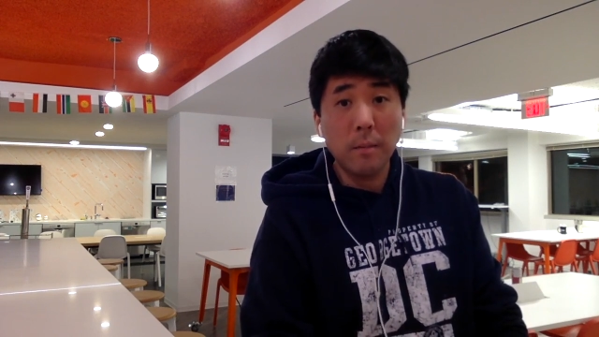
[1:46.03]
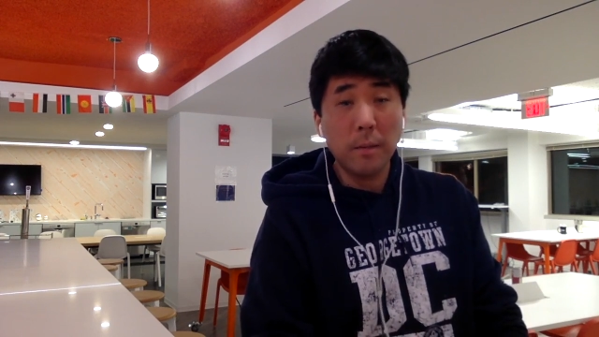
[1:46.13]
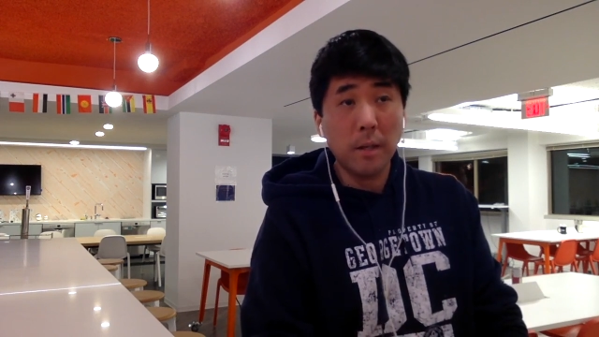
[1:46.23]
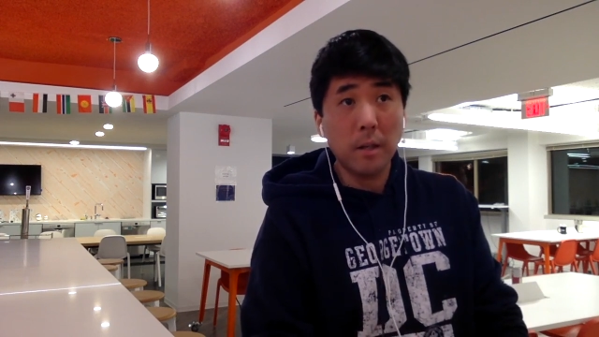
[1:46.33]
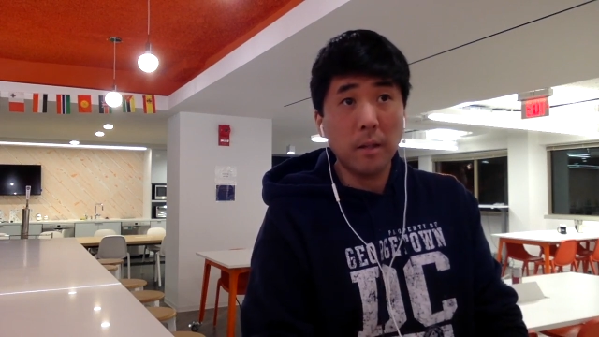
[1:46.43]

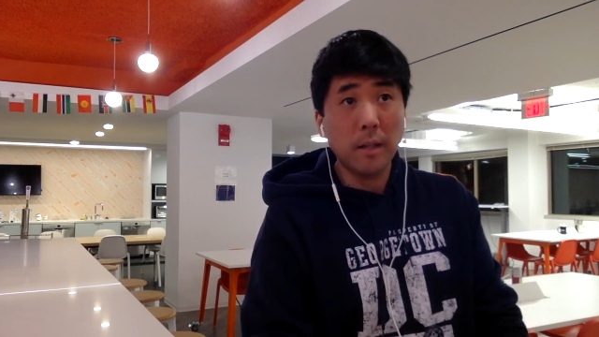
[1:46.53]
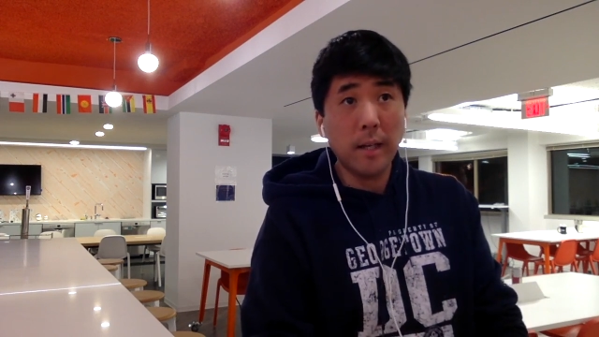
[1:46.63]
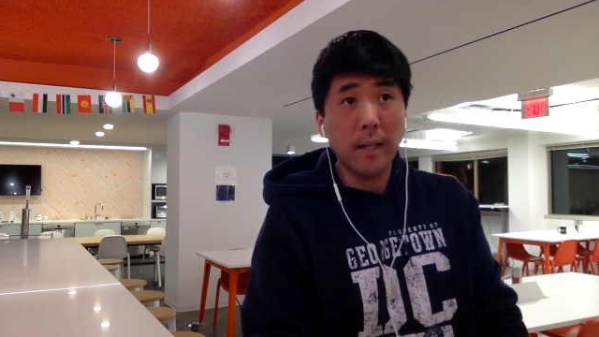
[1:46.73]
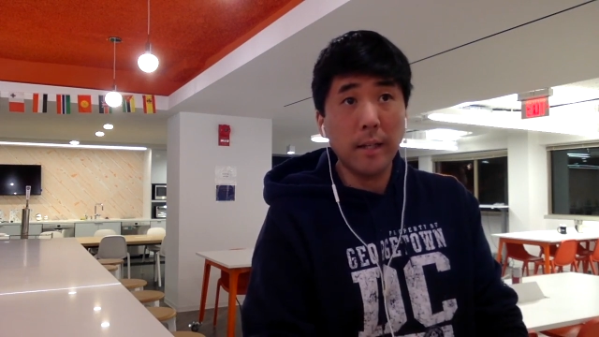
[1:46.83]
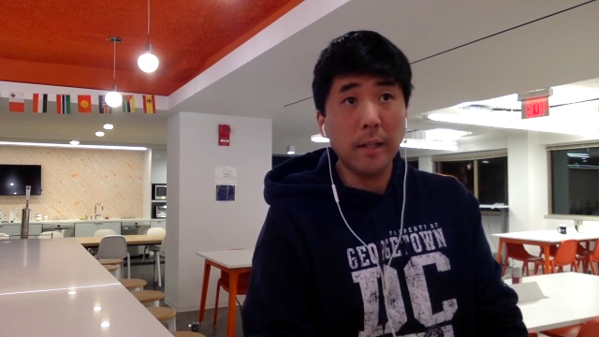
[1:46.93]
because
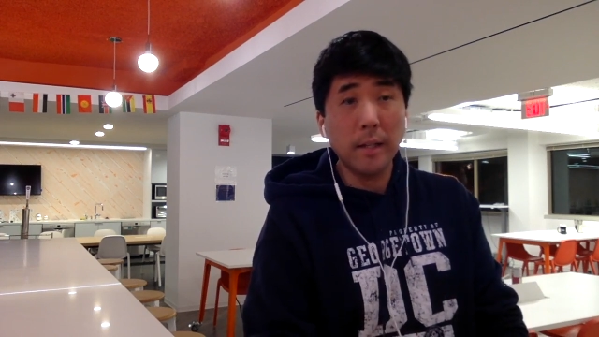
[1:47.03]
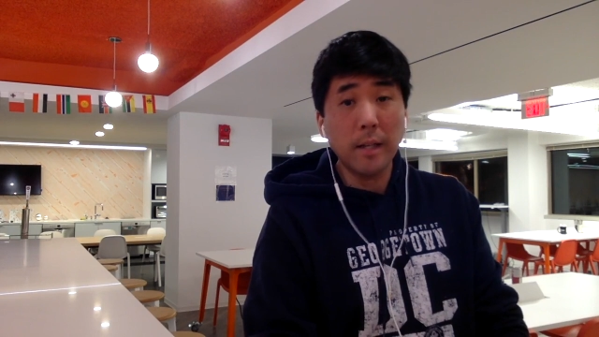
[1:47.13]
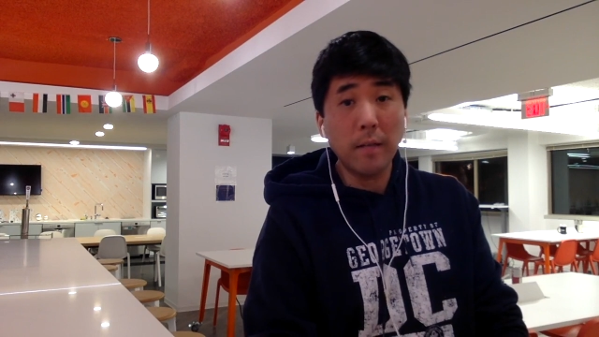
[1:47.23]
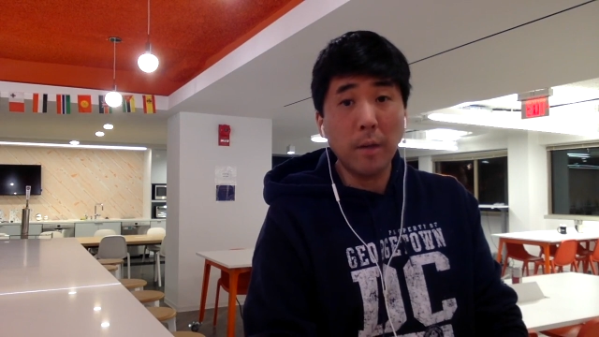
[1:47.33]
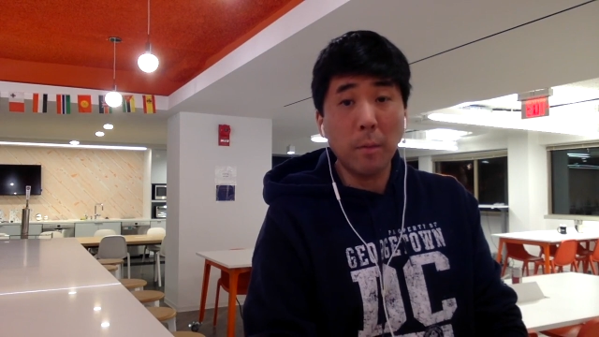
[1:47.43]
I didn't
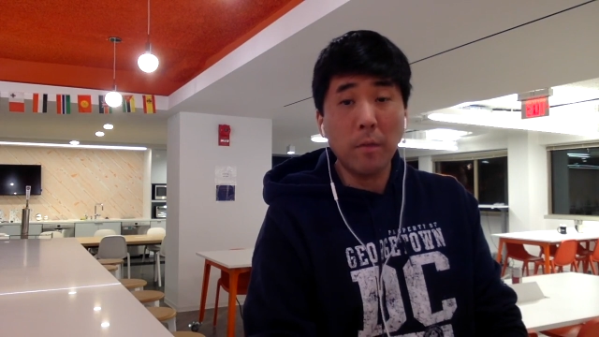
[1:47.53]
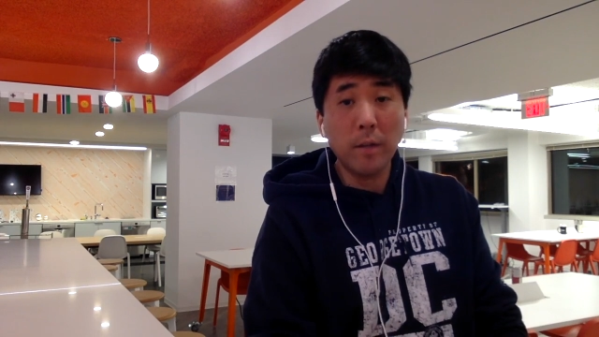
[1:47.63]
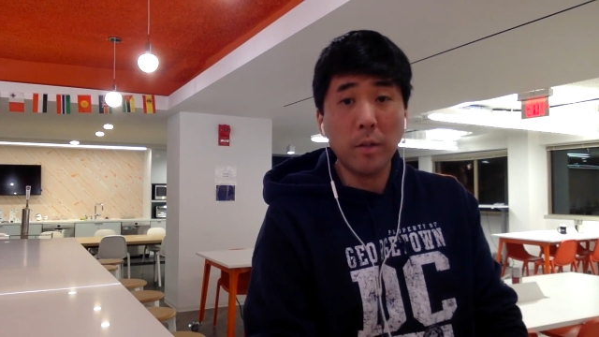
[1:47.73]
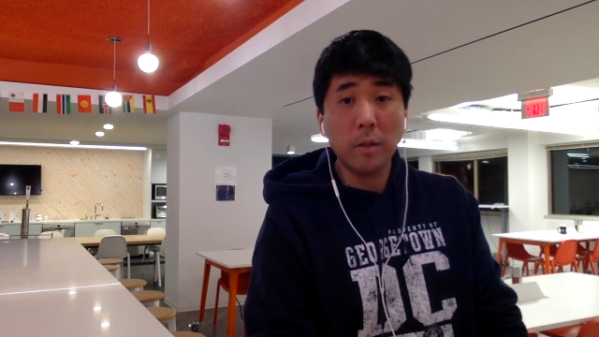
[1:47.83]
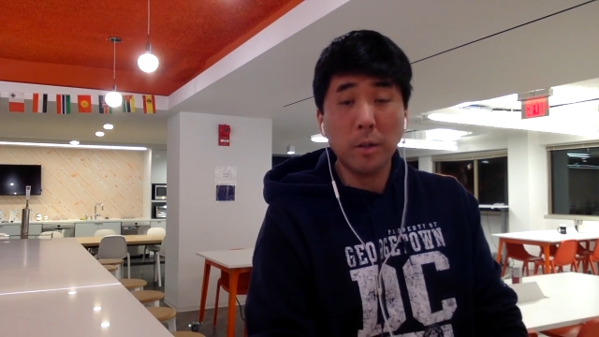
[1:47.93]
have any
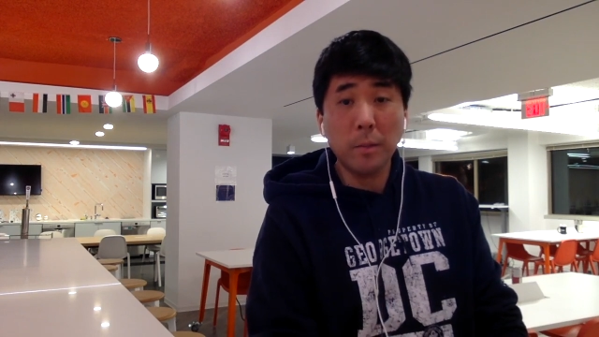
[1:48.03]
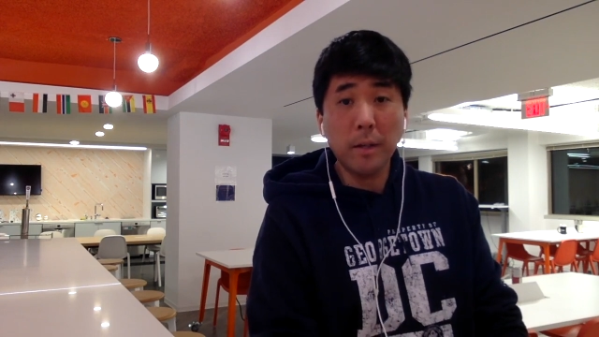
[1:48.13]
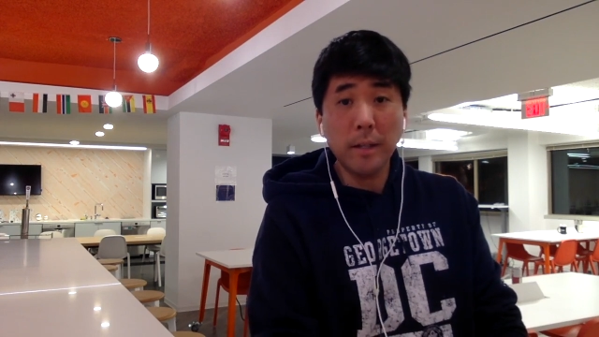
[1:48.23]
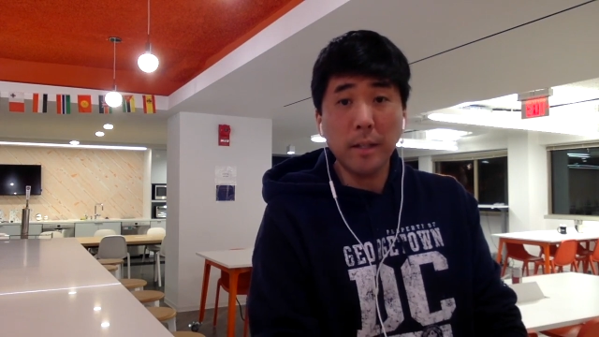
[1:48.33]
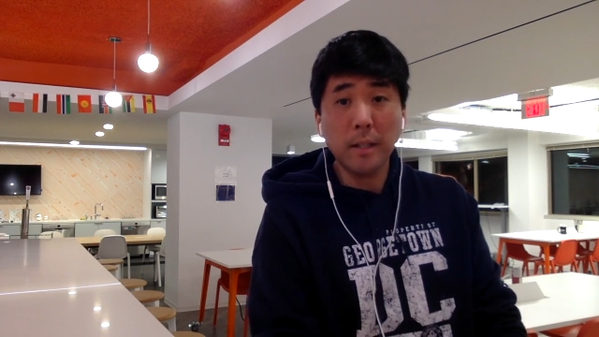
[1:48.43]
professional
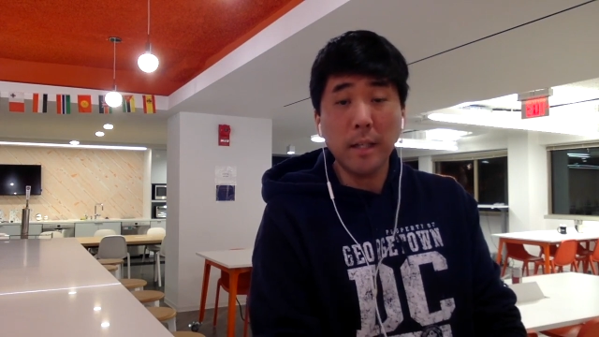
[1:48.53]
experience.